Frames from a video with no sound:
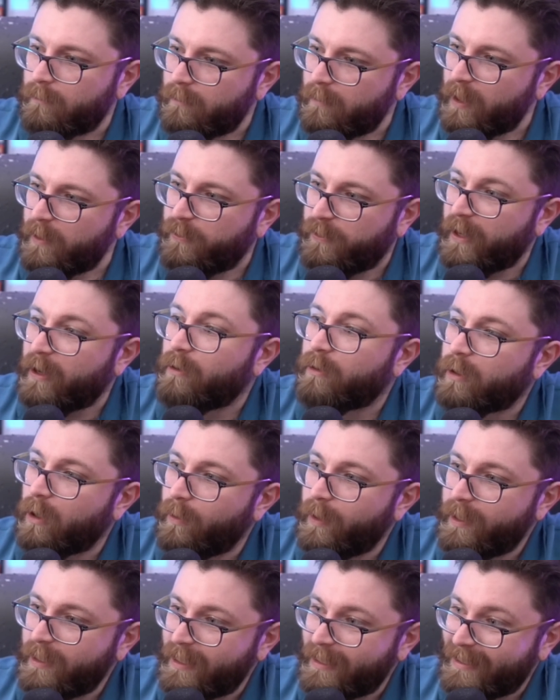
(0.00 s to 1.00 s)
they're
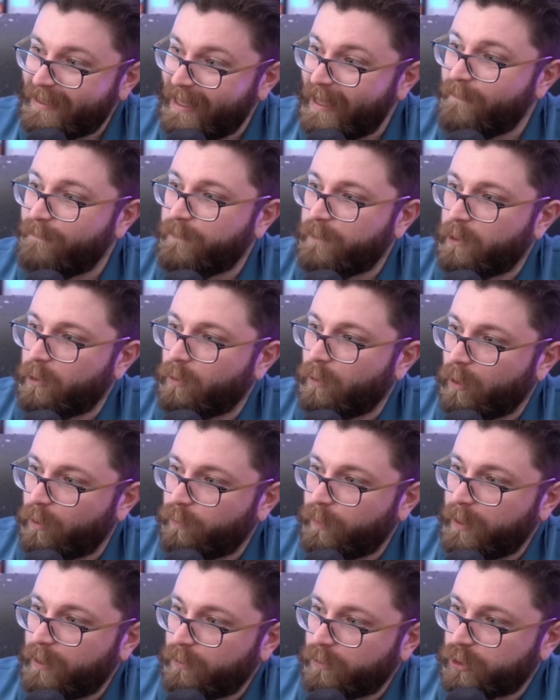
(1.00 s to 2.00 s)
going to give you a
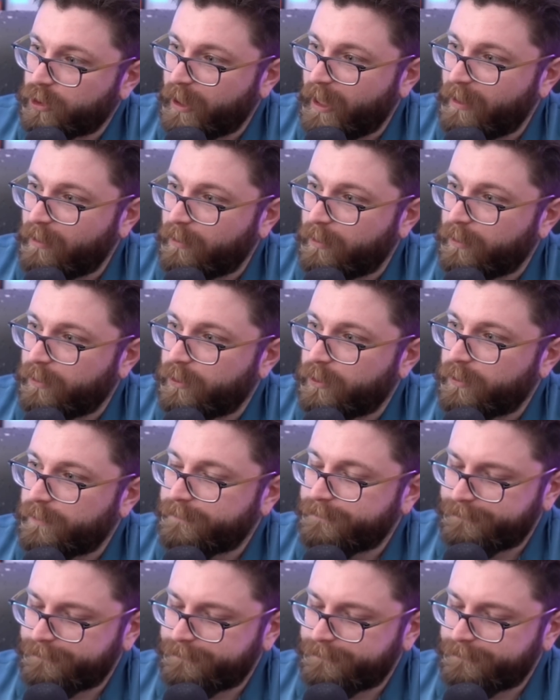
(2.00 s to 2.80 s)
real challenge,